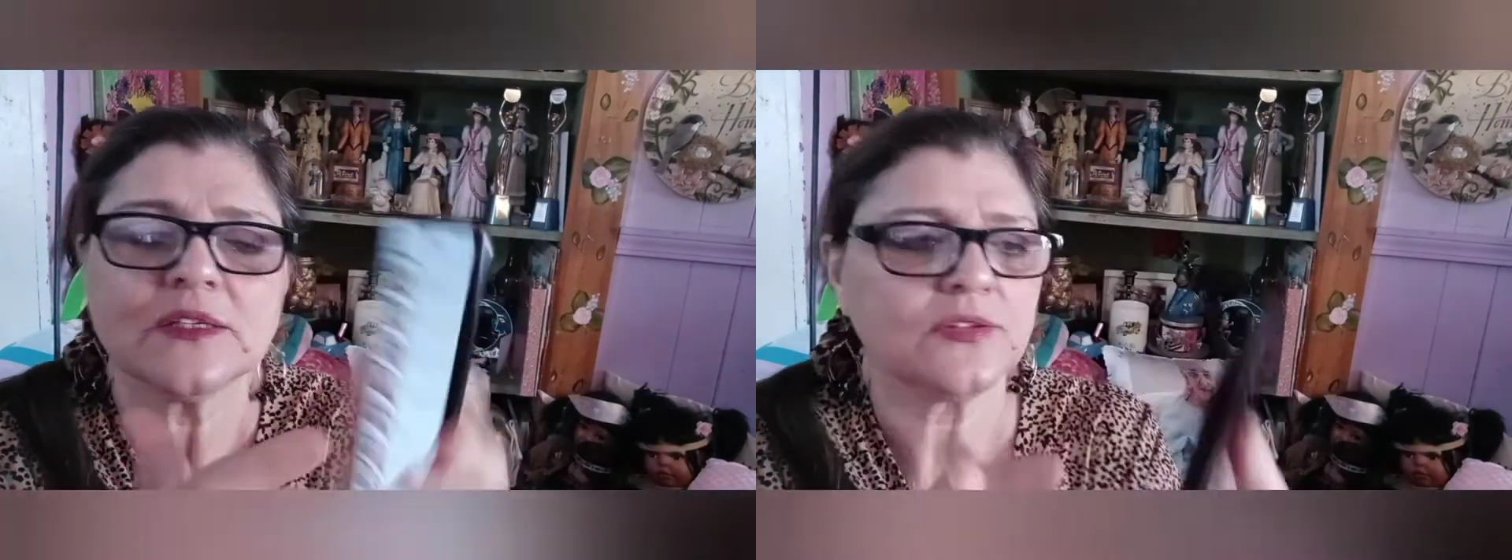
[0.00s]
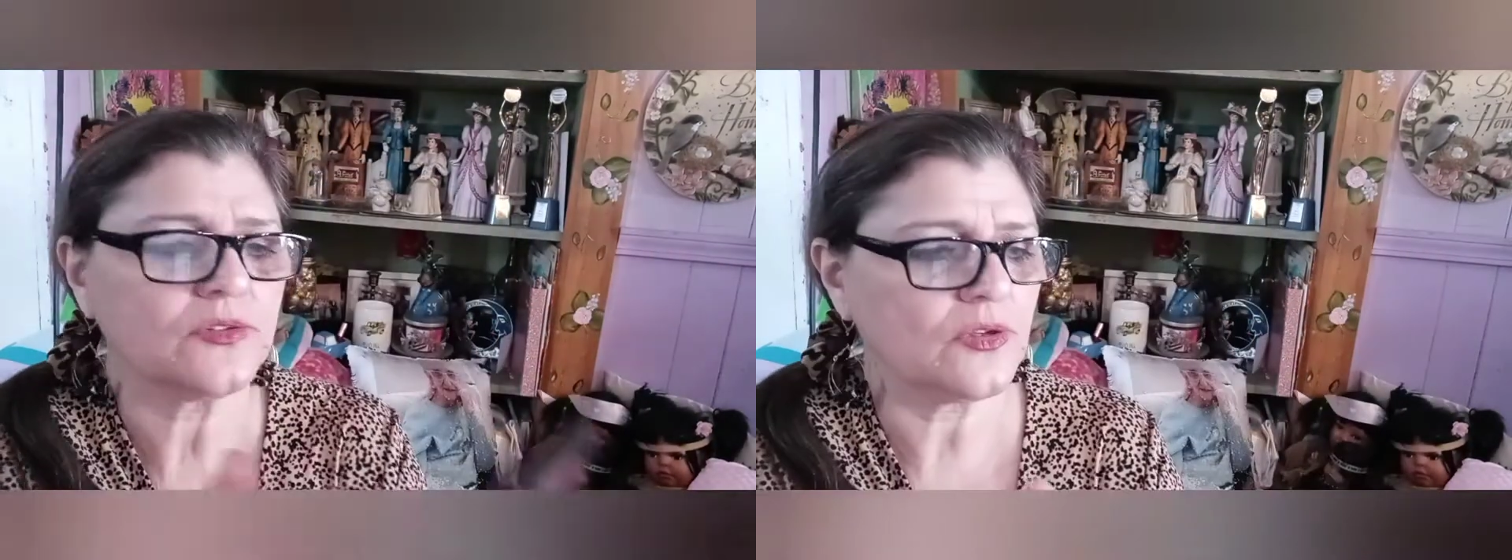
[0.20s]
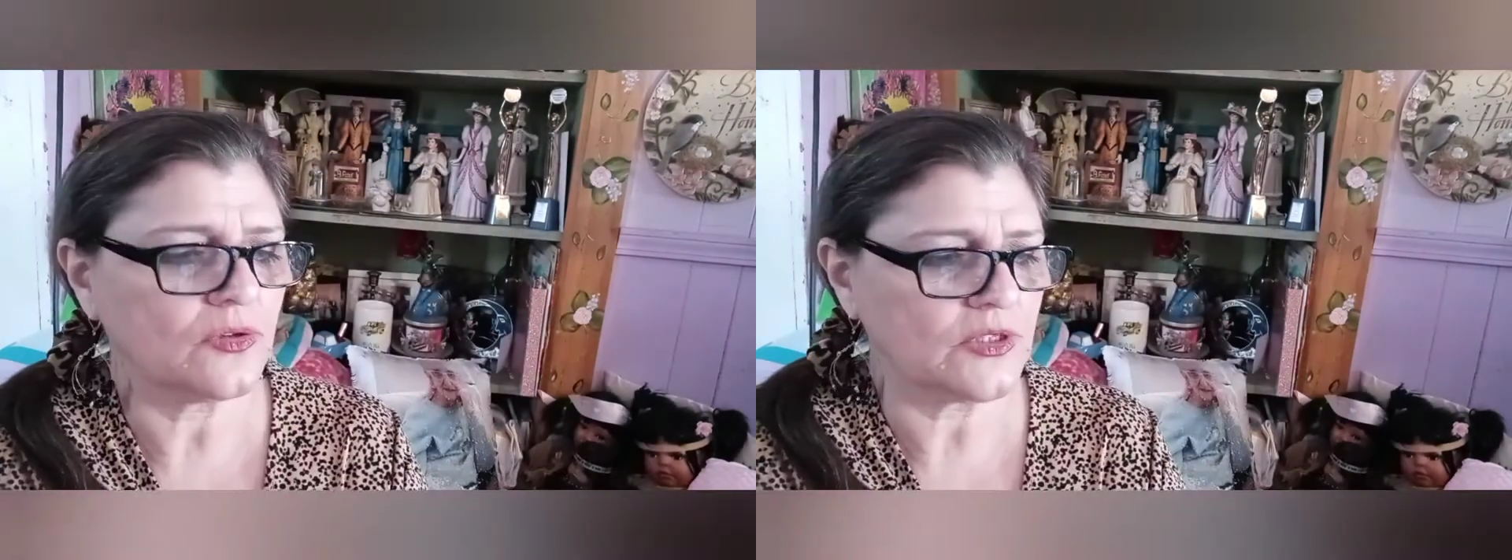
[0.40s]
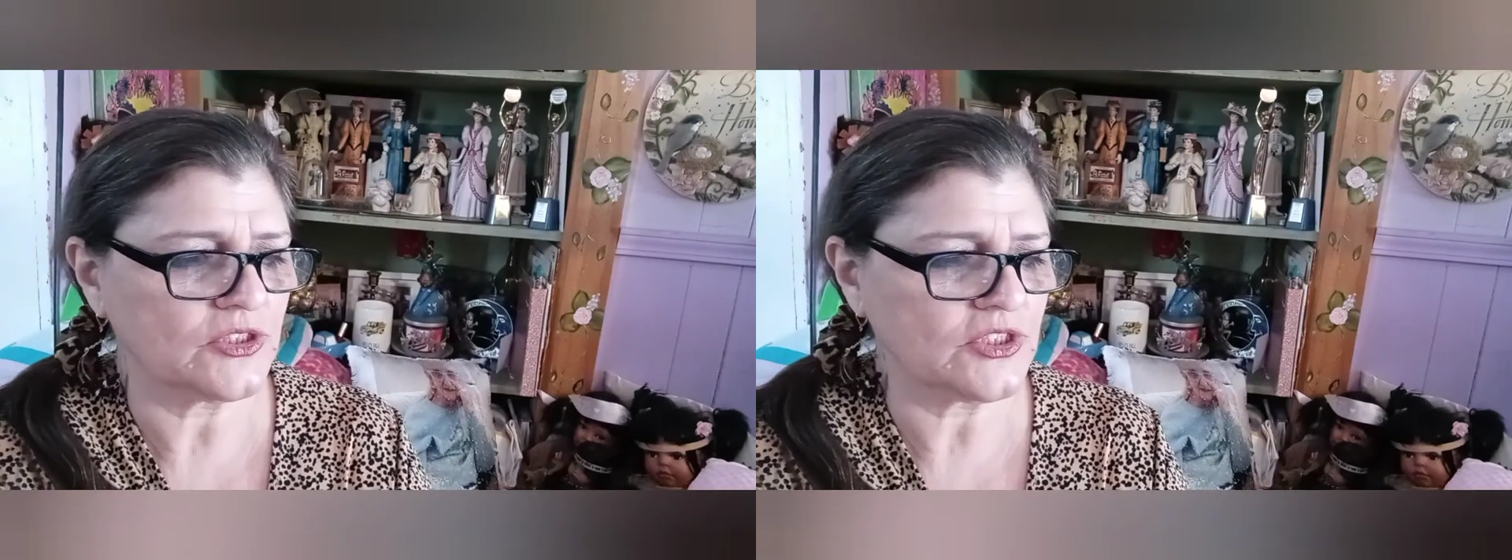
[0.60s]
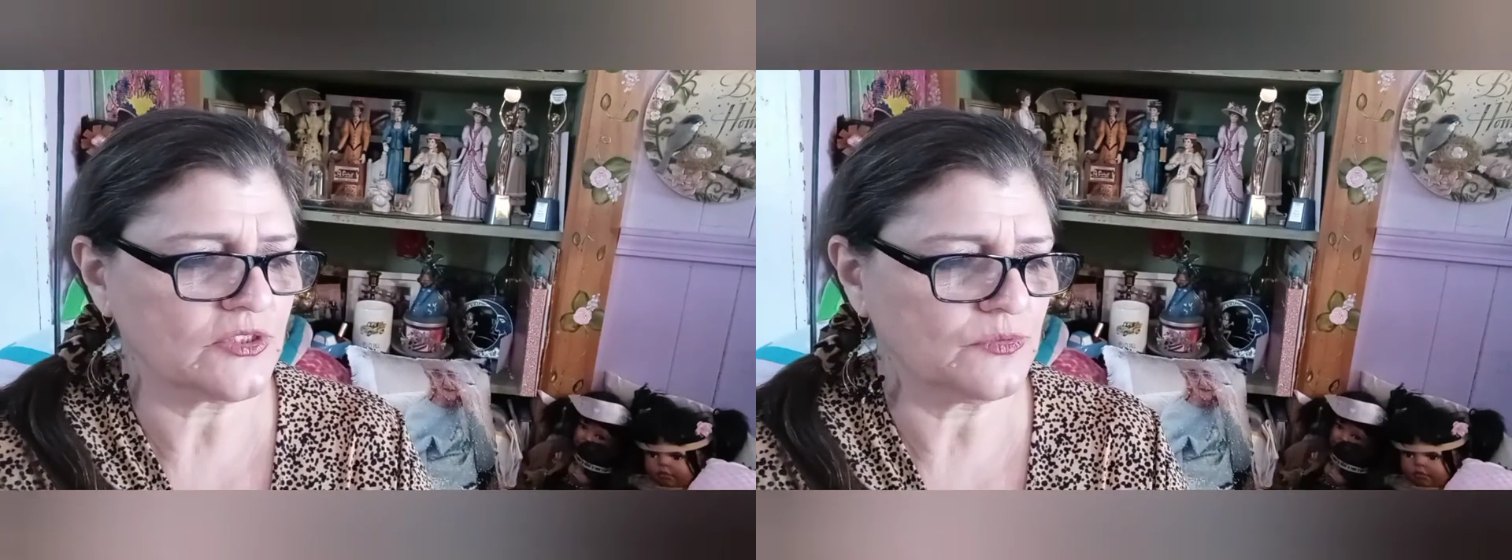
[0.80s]
so and
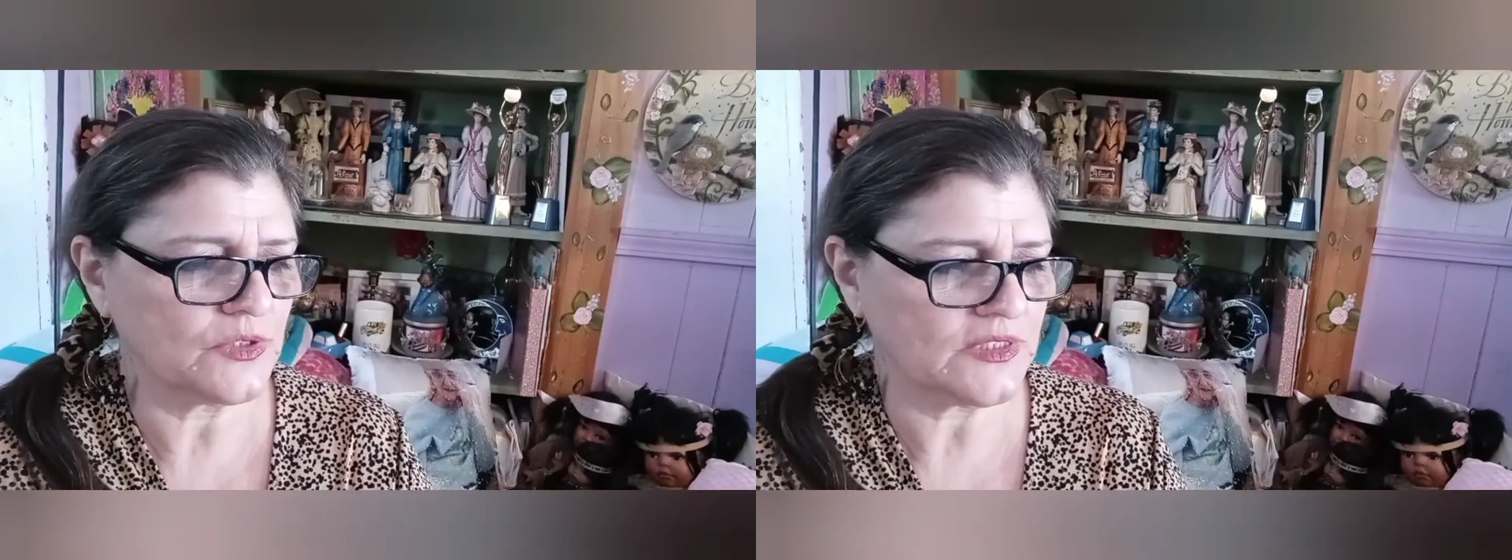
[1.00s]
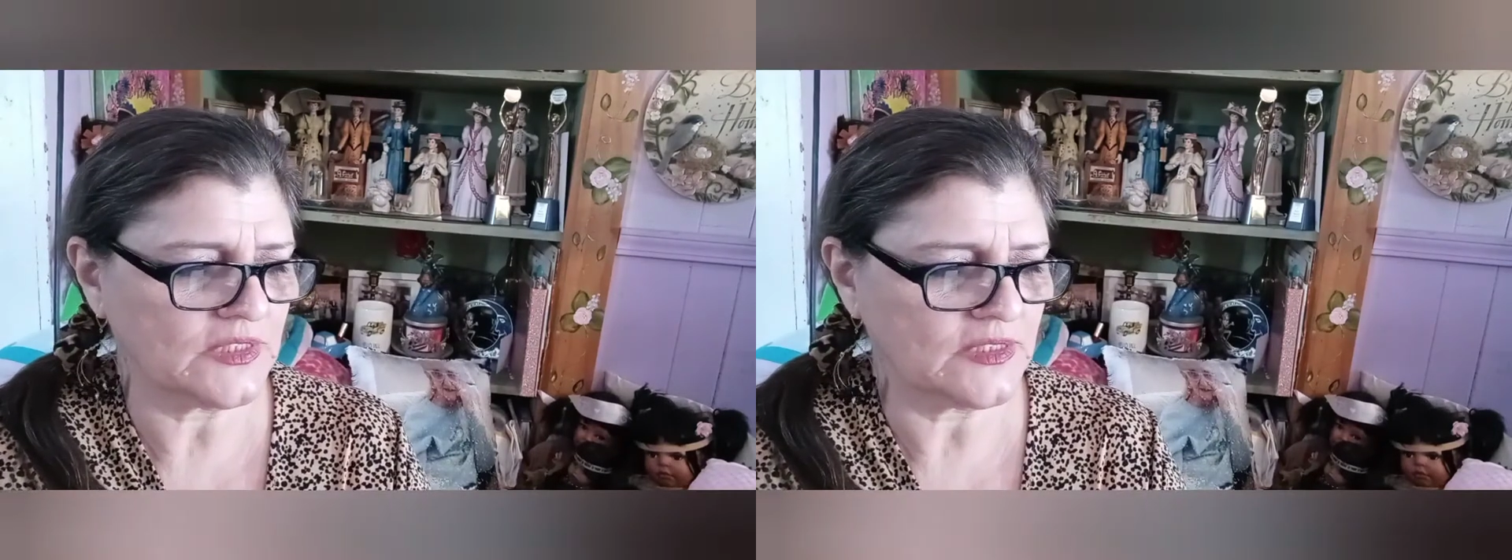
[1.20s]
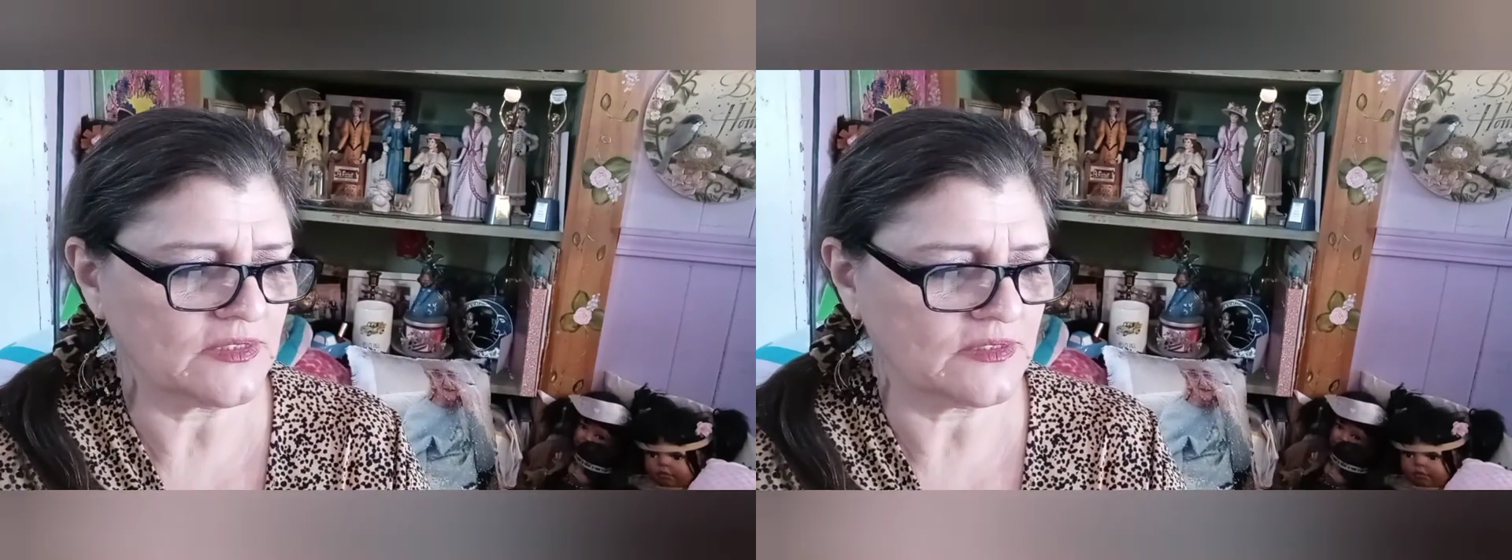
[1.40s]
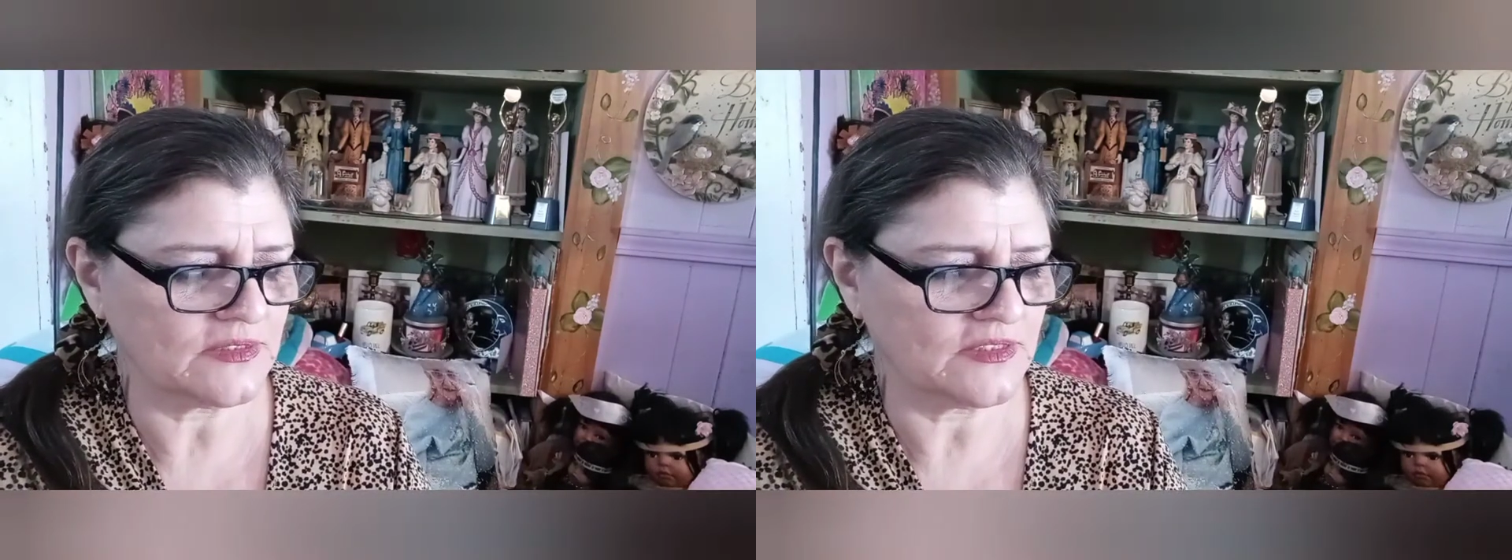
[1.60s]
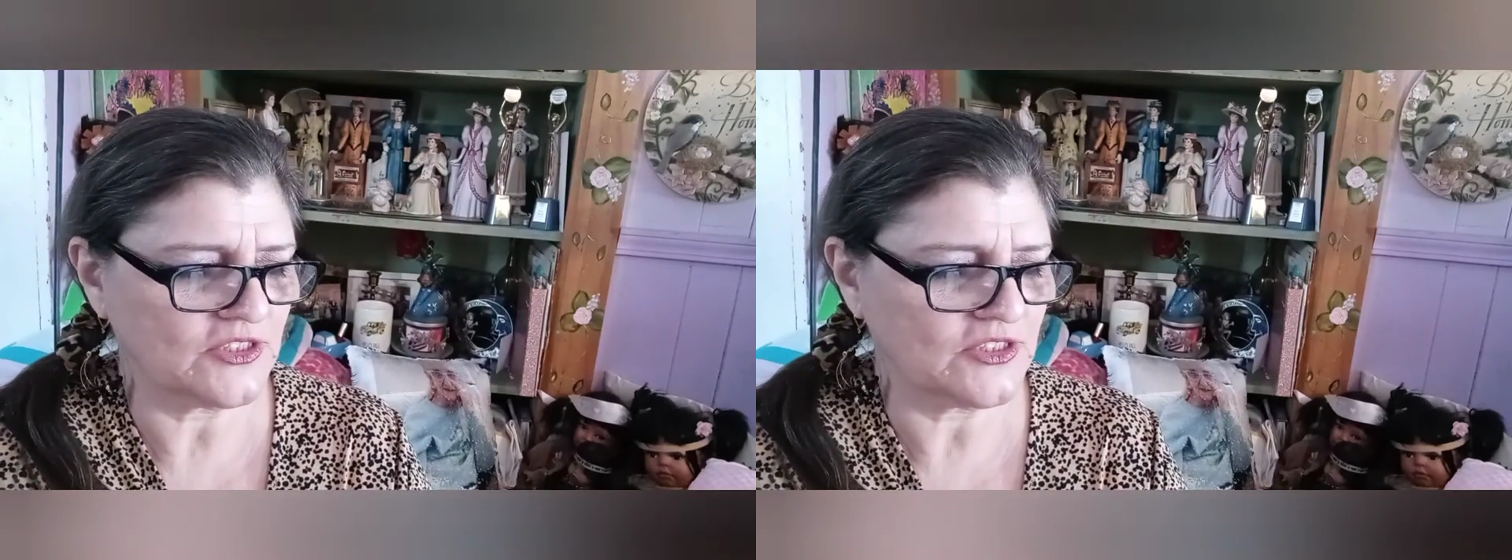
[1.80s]
she's really nice